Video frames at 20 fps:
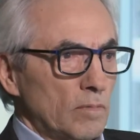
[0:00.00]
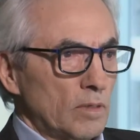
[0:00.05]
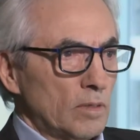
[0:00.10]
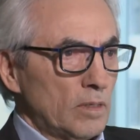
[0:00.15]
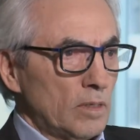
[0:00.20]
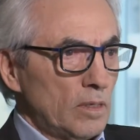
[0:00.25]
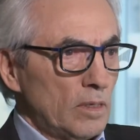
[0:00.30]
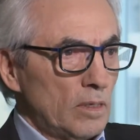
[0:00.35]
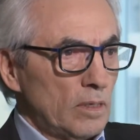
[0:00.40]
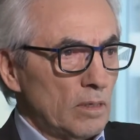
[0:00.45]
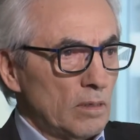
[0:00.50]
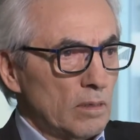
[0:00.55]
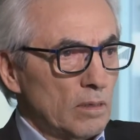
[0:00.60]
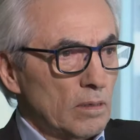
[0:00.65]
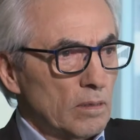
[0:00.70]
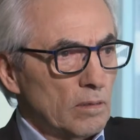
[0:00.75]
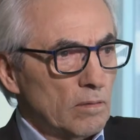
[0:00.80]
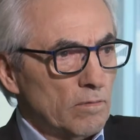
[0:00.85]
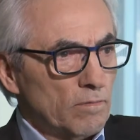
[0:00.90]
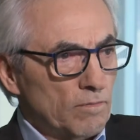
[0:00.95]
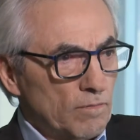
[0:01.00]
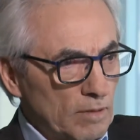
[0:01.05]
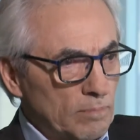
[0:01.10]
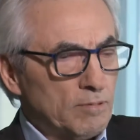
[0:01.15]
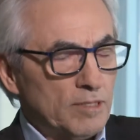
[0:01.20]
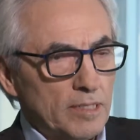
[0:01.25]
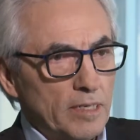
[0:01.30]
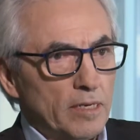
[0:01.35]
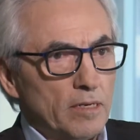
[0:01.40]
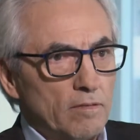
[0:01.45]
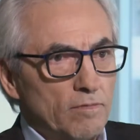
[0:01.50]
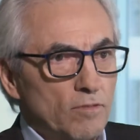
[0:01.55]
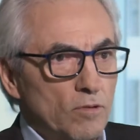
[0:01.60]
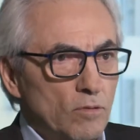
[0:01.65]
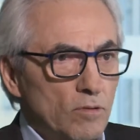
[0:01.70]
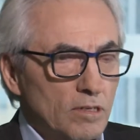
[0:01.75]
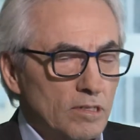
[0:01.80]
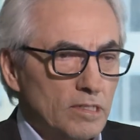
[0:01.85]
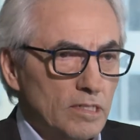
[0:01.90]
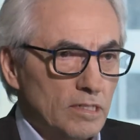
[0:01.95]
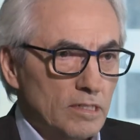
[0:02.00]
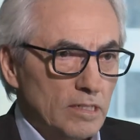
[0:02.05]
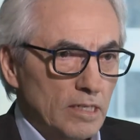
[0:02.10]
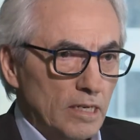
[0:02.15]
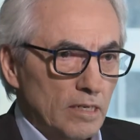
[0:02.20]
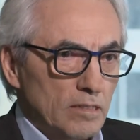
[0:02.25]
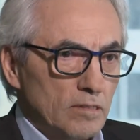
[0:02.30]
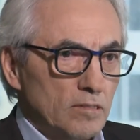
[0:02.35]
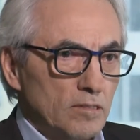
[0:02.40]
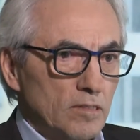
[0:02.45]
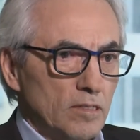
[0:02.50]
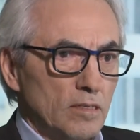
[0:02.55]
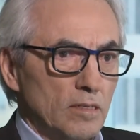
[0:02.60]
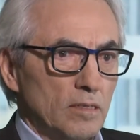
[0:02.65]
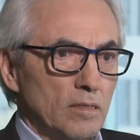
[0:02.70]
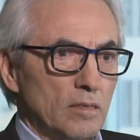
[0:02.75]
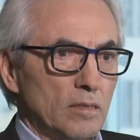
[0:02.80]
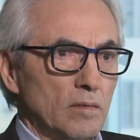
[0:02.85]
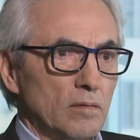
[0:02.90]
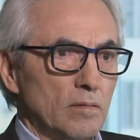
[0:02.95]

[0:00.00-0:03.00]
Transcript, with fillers: The flip side, of course, is that uh,